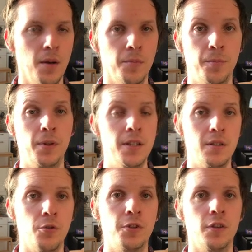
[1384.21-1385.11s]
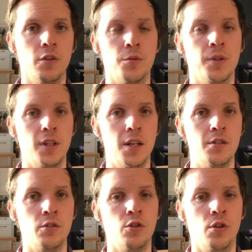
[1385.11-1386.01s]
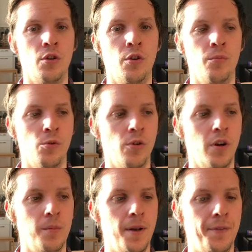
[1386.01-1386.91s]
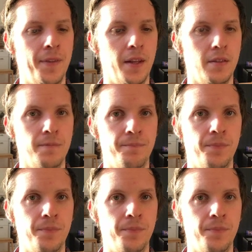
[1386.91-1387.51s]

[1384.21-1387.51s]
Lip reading: But please go to the documentation to learn more about that.